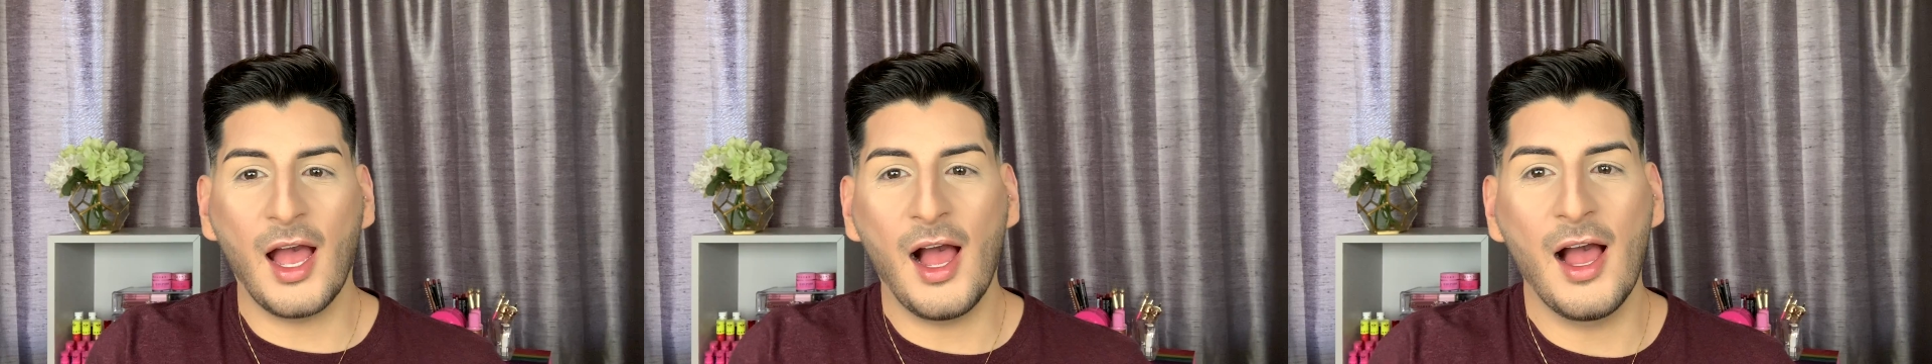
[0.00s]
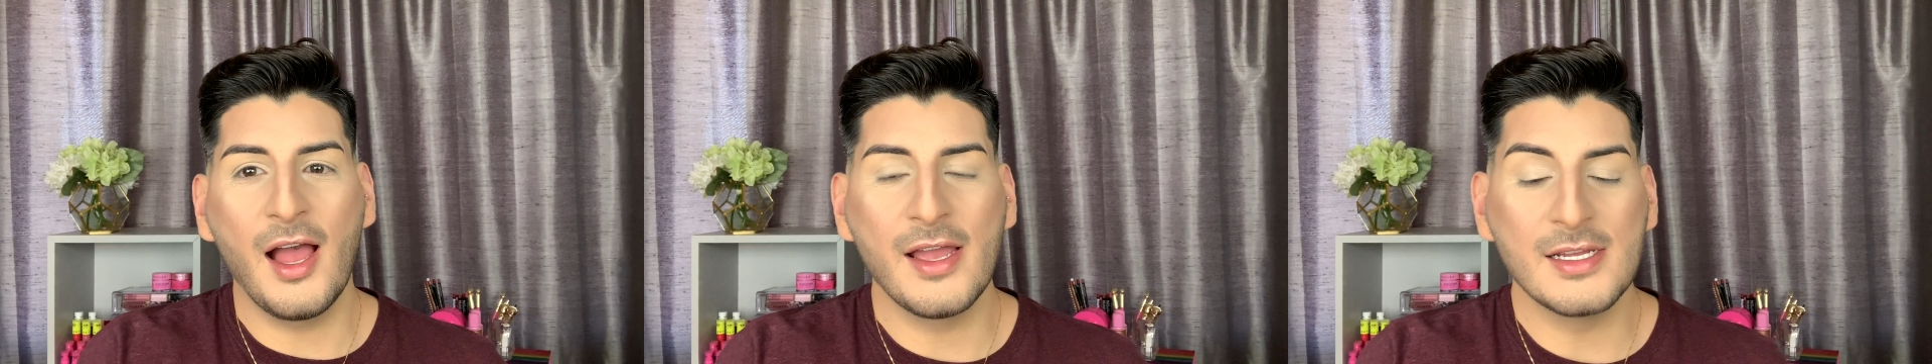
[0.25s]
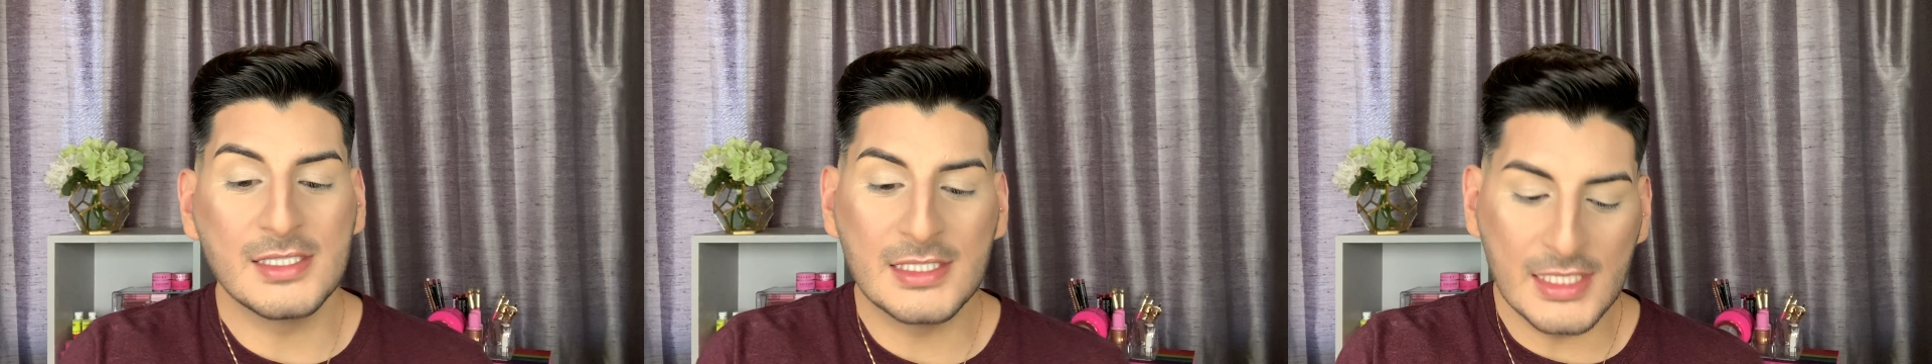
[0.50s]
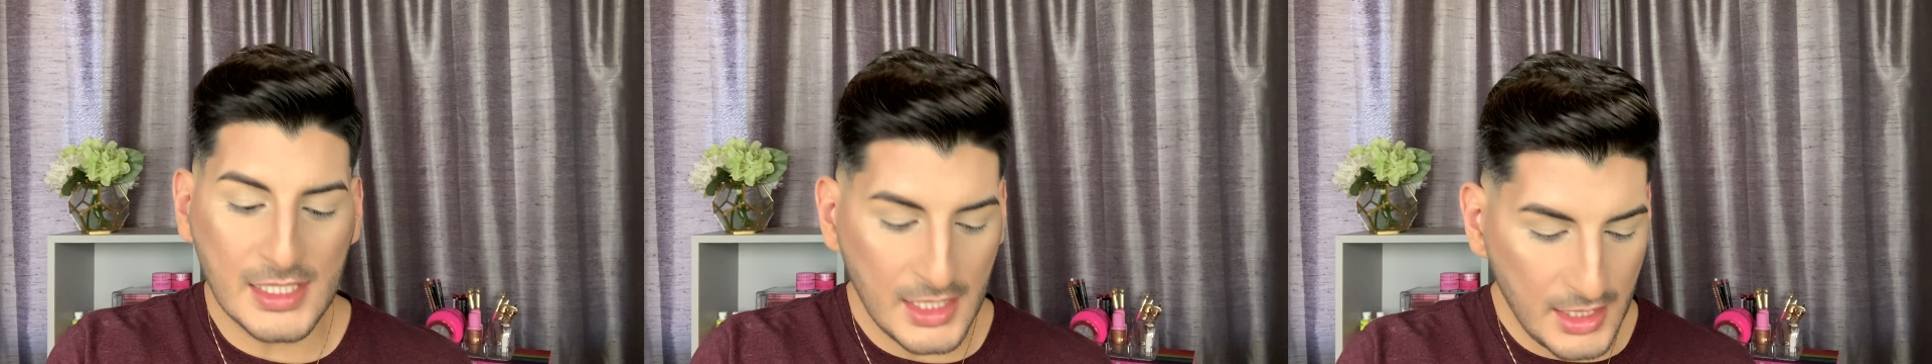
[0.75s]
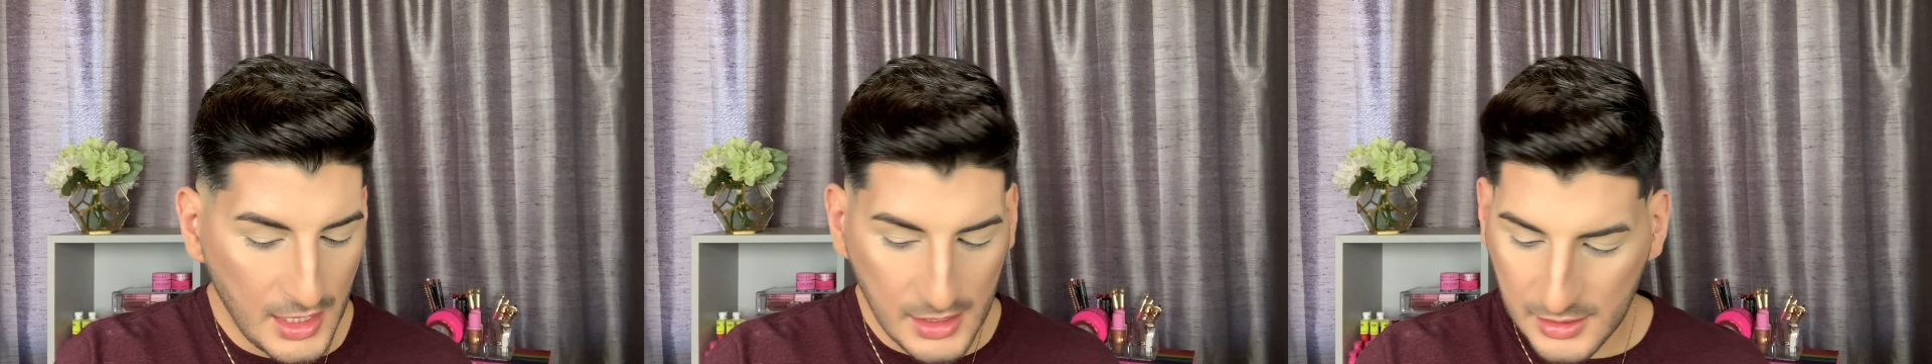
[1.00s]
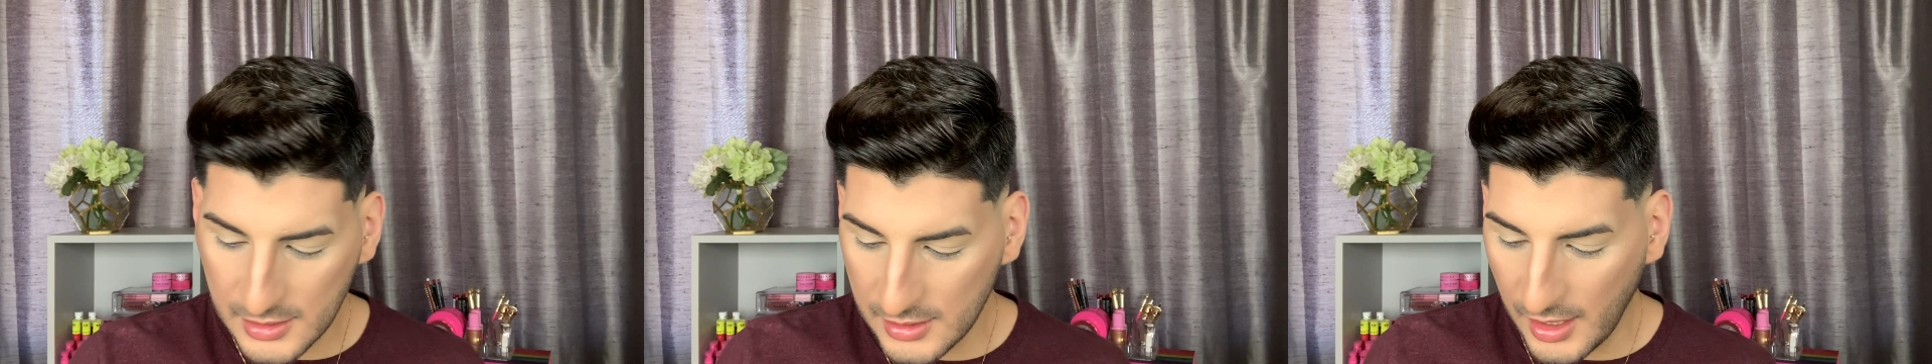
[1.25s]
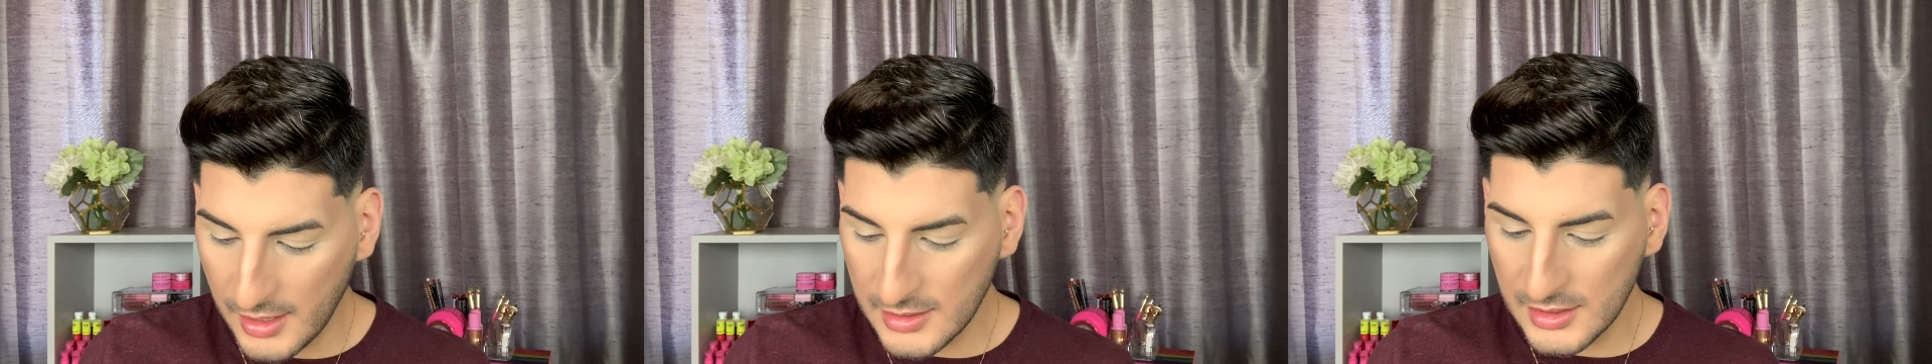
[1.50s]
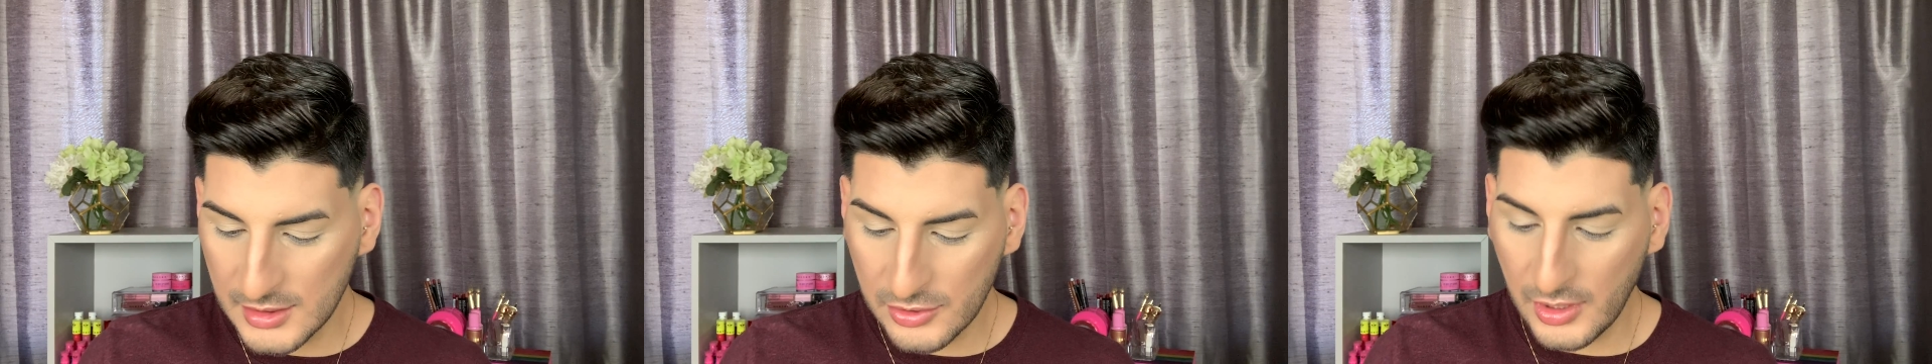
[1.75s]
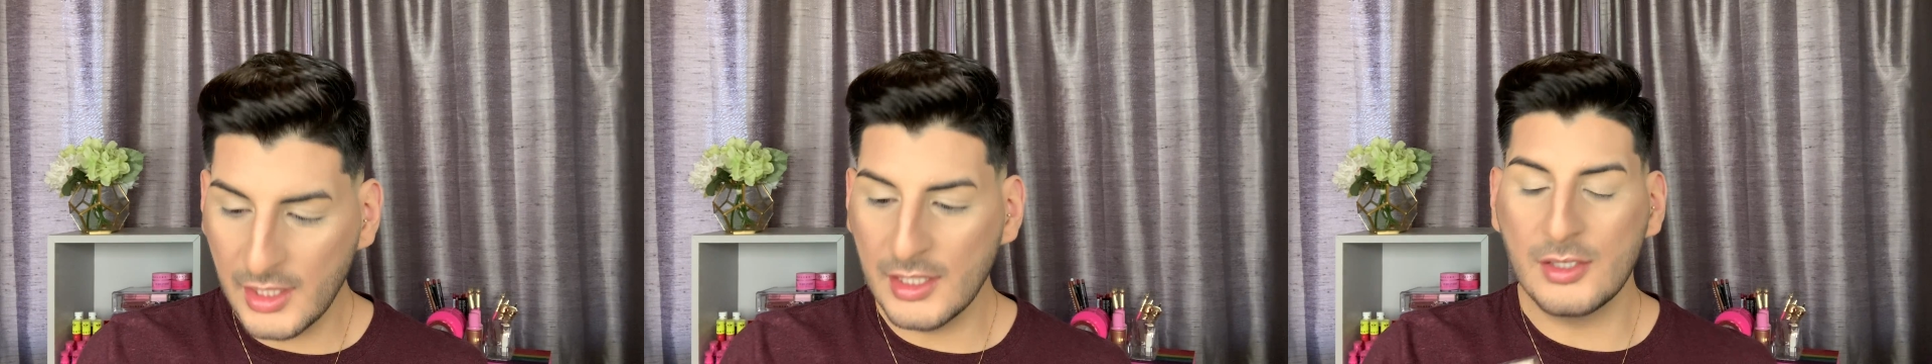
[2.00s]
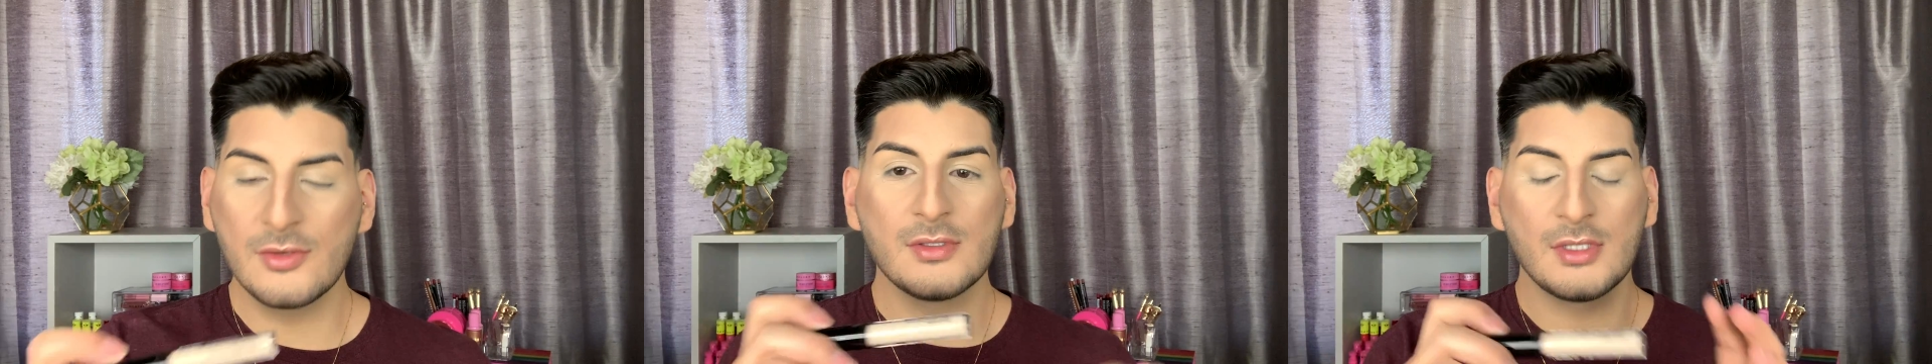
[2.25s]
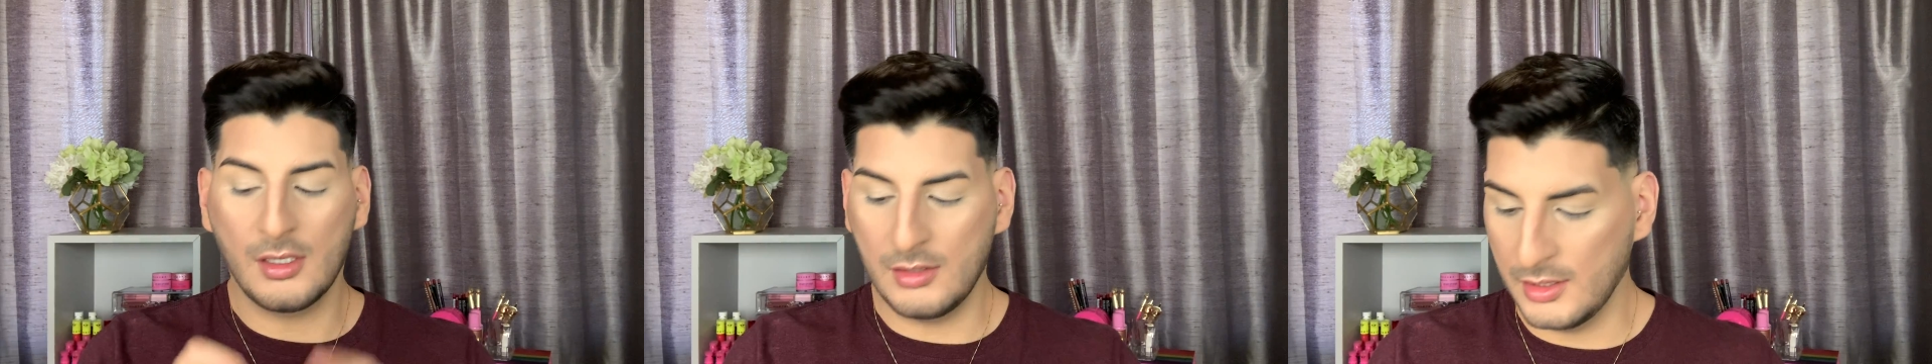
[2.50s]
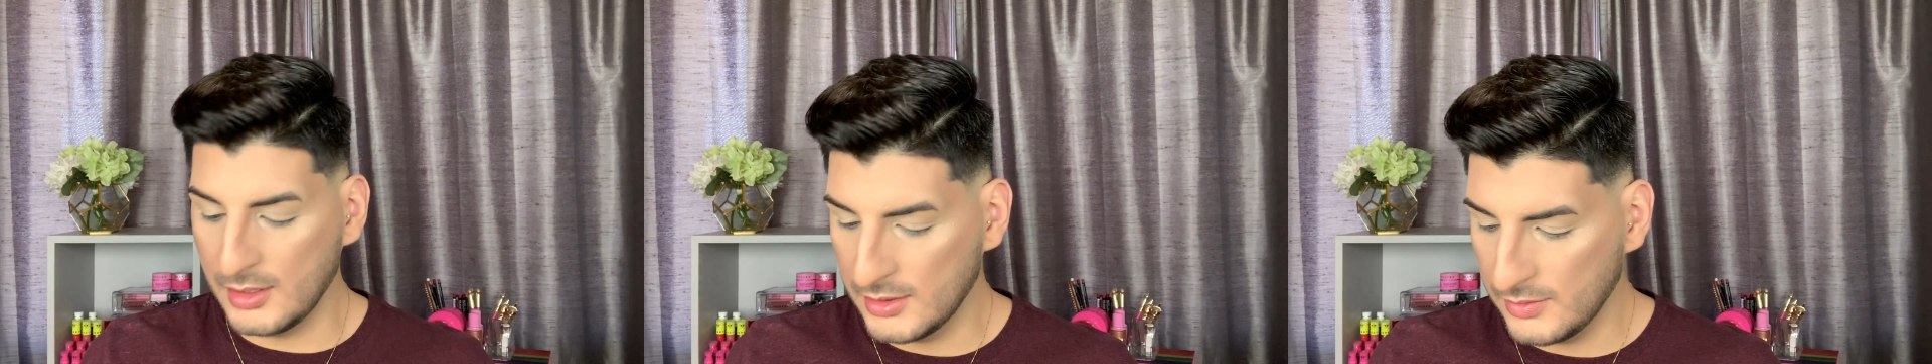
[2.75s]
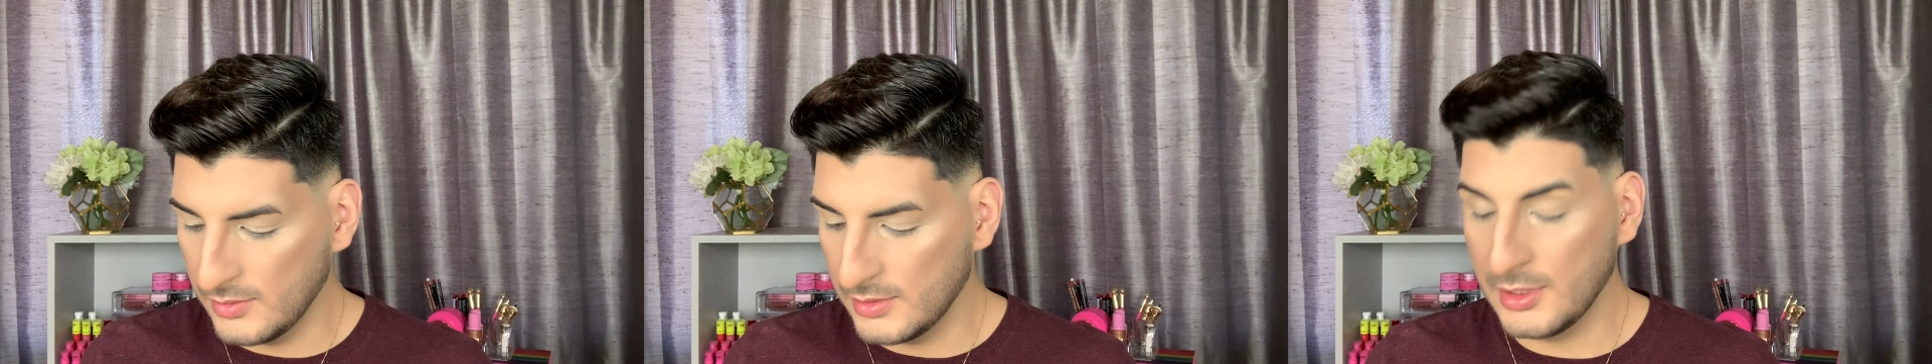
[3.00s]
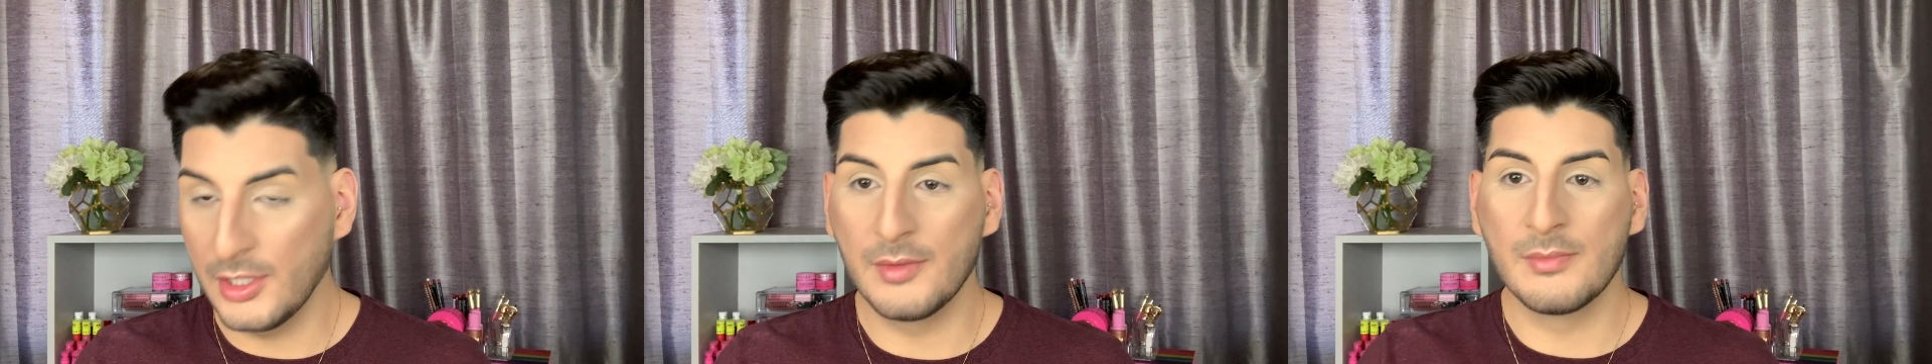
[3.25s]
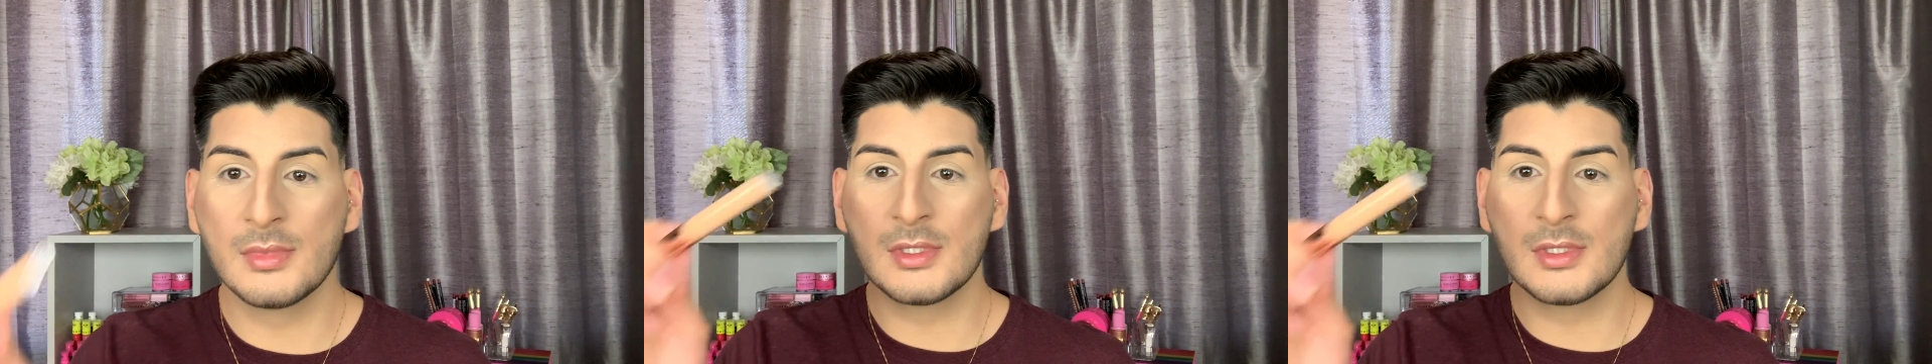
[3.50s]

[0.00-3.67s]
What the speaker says: I did try to use, oh, not this one, sorry.